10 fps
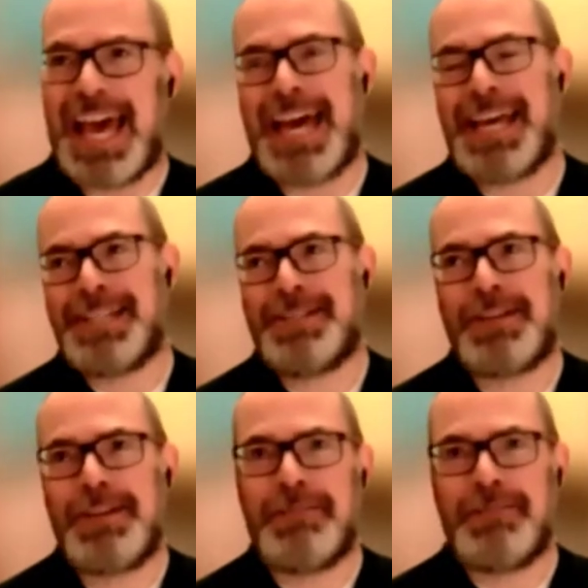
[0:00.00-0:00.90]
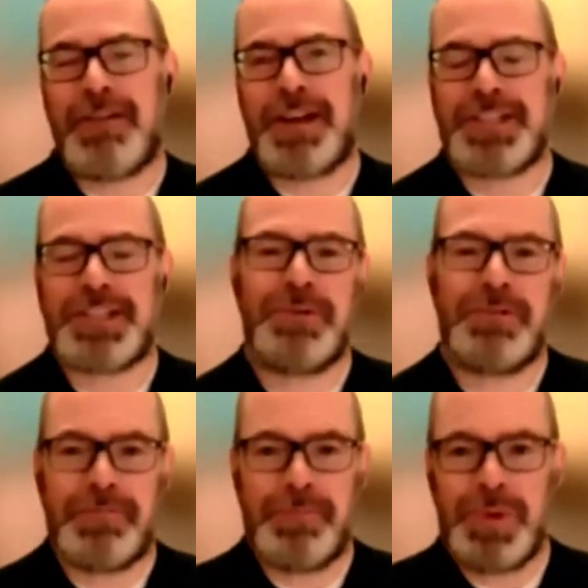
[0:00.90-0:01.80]
and for us to
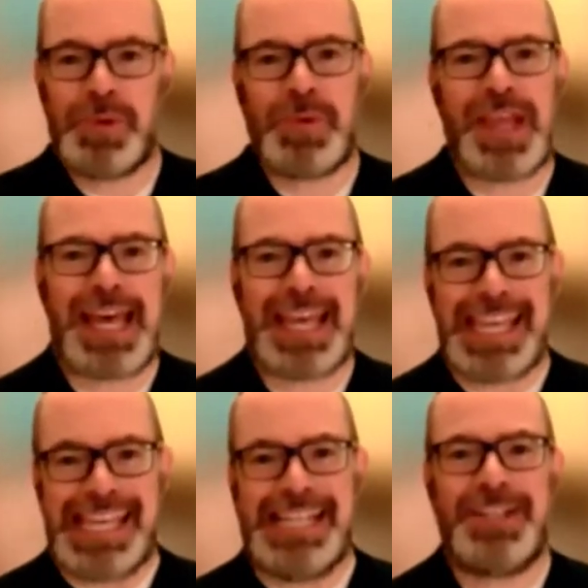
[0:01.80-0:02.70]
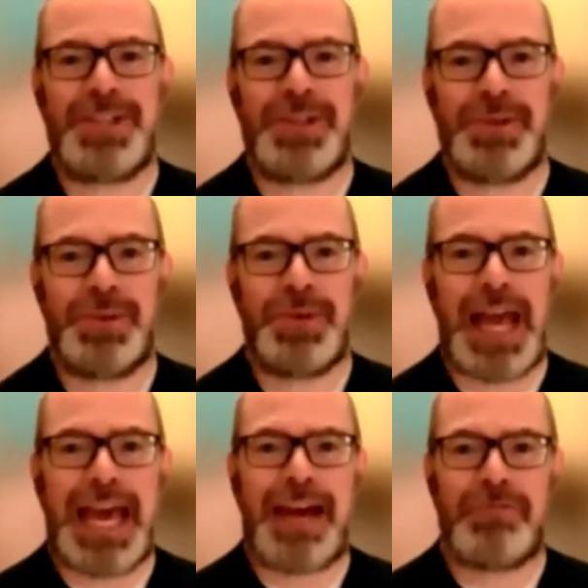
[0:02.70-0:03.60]
have built that into
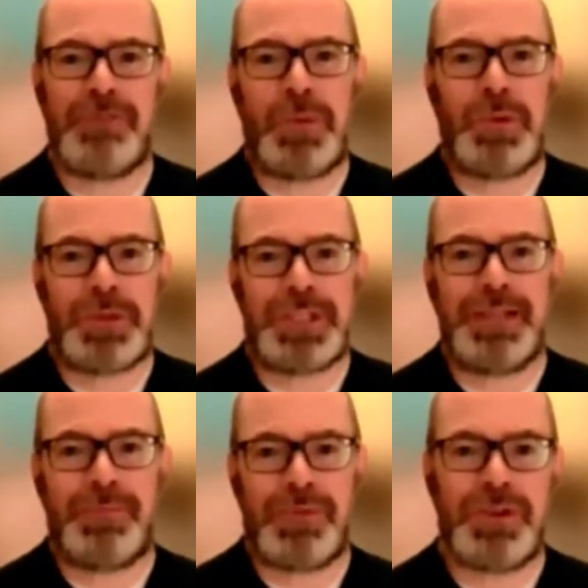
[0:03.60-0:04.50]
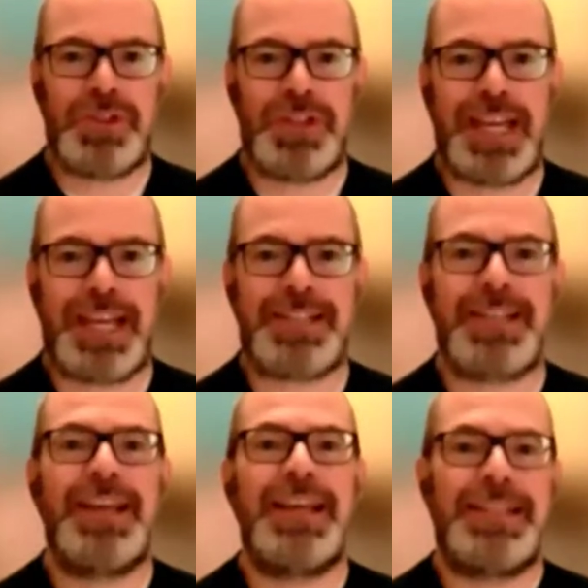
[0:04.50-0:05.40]
our reporting project
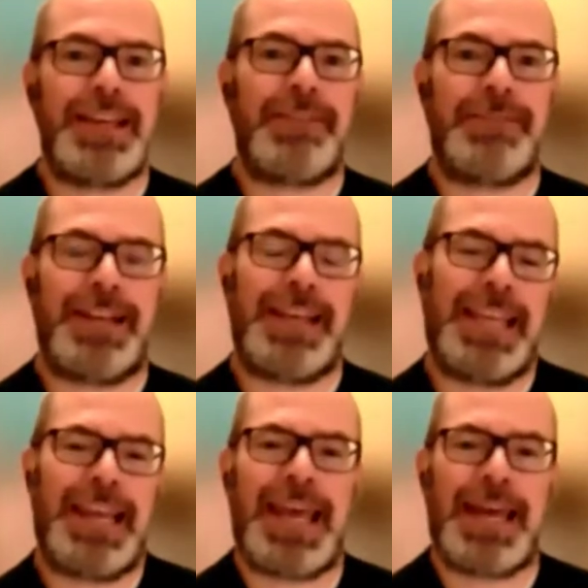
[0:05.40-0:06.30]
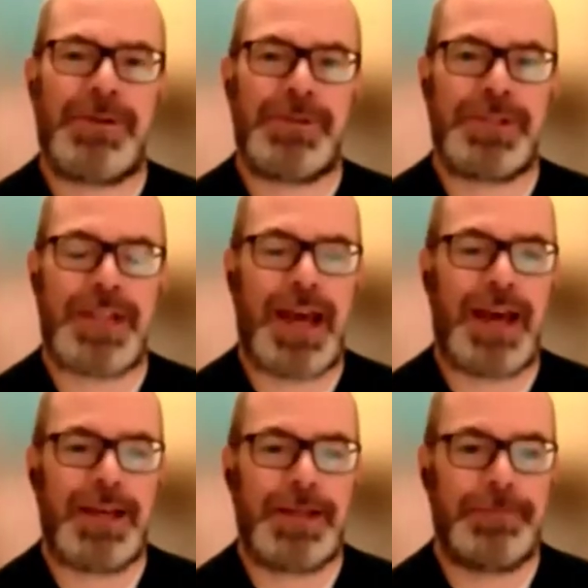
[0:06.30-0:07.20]
definitely allows
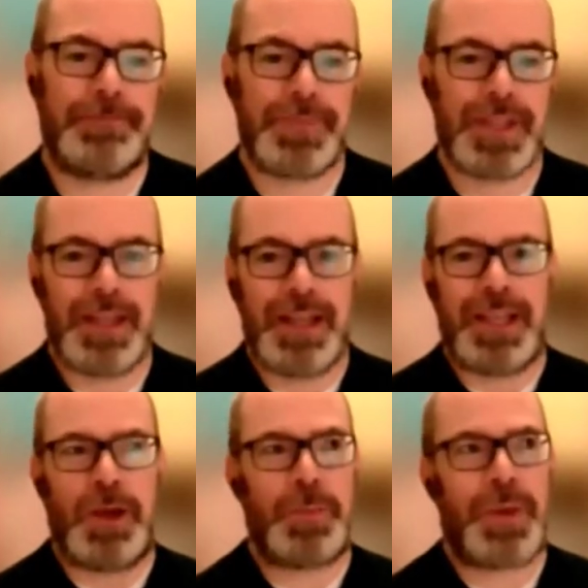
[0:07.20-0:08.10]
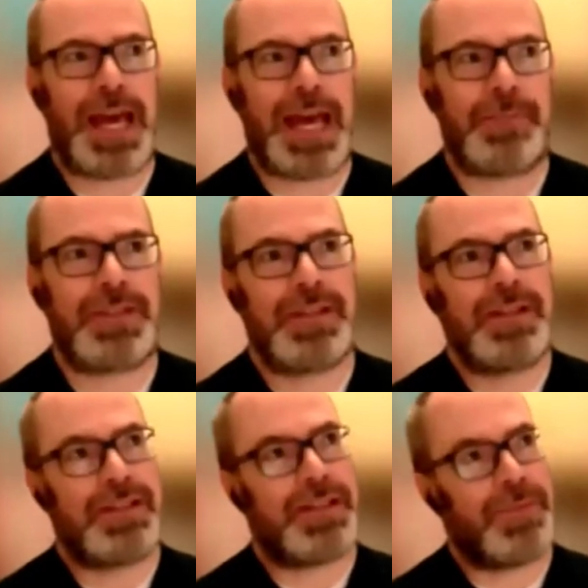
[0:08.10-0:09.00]
perhaps
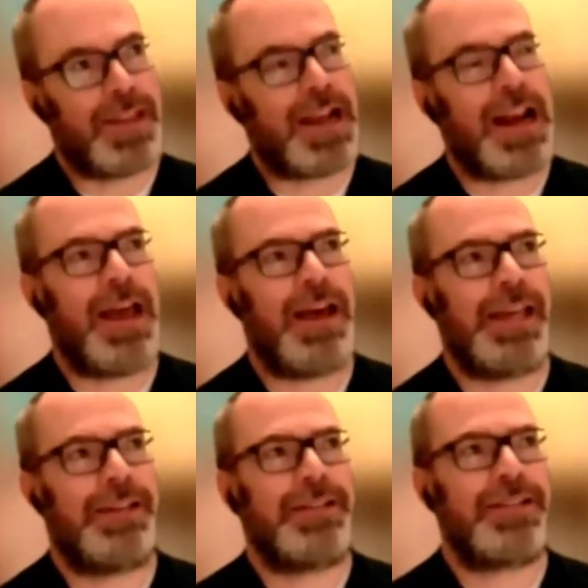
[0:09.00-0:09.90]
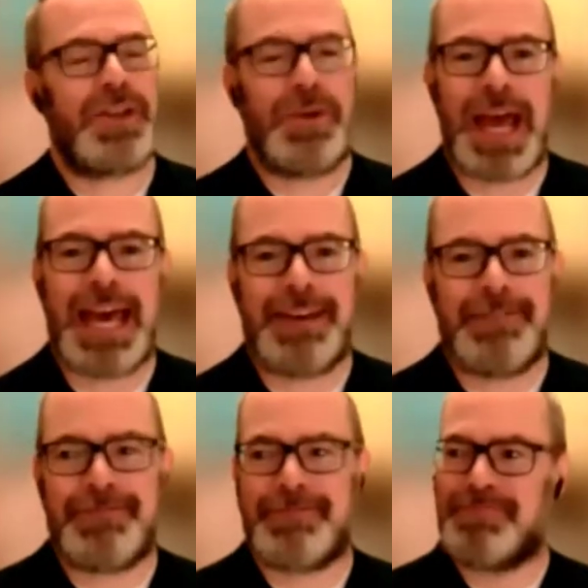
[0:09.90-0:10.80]
some of the clients who have